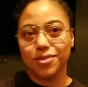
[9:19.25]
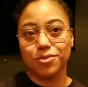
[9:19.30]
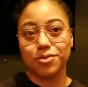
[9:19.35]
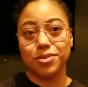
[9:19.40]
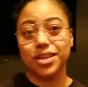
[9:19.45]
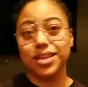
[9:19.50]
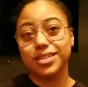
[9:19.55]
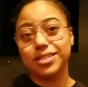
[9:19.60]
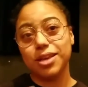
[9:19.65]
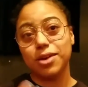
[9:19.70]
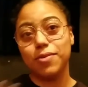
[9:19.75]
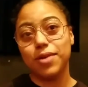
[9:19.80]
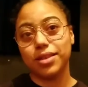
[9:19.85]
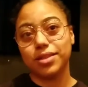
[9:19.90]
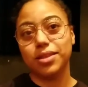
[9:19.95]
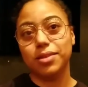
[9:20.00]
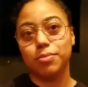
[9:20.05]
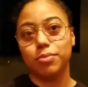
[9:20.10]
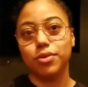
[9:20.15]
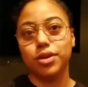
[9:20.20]
Well, that's how
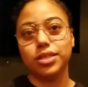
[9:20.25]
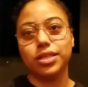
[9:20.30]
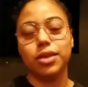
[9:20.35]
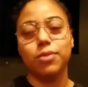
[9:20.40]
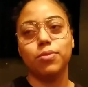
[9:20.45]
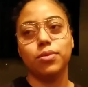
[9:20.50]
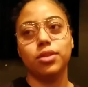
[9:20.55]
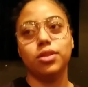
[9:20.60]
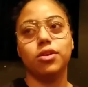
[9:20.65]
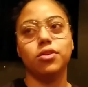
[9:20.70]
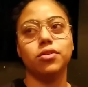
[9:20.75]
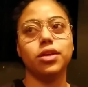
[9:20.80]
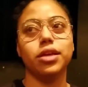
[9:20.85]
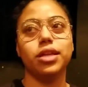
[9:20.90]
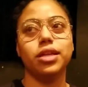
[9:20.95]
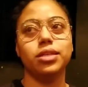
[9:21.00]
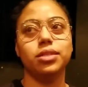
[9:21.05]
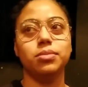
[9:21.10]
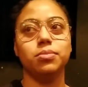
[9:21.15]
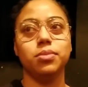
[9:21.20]
I think. Boys, they really don't
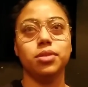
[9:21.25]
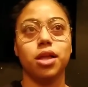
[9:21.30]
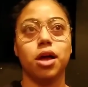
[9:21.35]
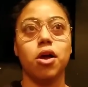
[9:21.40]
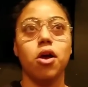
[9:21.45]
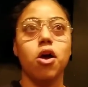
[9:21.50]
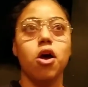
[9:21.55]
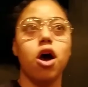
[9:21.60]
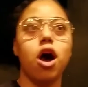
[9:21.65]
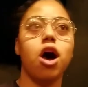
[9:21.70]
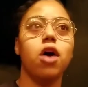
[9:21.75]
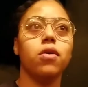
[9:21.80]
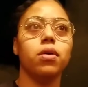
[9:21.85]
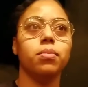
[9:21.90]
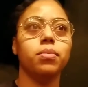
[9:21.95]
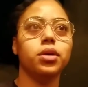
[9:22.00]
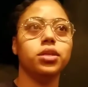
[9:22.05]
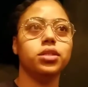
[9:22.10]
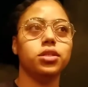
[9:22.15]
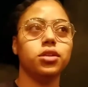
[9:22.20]
care. They just be like, I
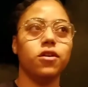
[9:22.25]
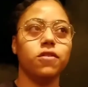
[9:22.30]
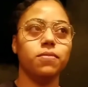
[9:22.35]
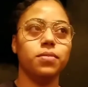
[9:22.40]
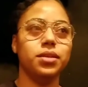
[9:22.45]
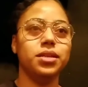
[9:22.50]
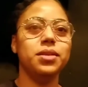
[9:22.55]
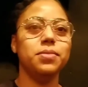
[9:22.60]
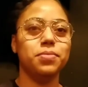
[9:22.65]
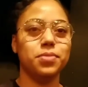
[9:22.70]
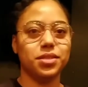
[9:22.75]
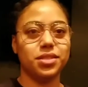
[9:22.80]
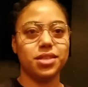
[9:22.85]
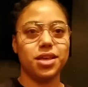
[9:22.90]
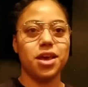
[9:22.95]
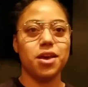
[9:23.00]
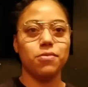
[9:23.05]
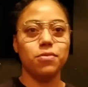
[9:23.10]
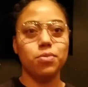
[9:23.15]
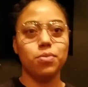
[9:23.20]
want to brush it off, but deep
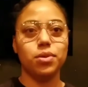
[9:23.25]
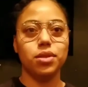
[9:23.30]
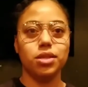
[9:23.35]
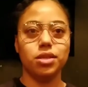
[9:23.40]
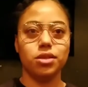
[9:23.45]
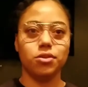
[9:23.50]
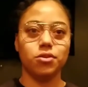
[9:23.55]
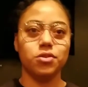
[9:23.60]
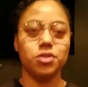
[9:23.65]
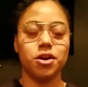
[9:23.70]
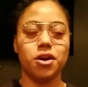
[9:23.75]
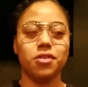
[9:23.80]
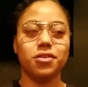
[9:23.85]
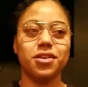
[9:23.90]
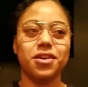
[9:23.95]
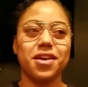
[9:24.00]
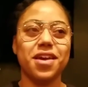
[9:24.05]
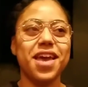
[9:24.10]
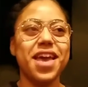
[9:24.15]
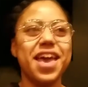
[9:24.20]
inside, we really know y'all
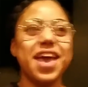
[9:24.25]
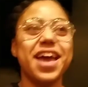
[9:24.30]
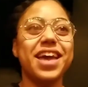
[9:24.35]
care.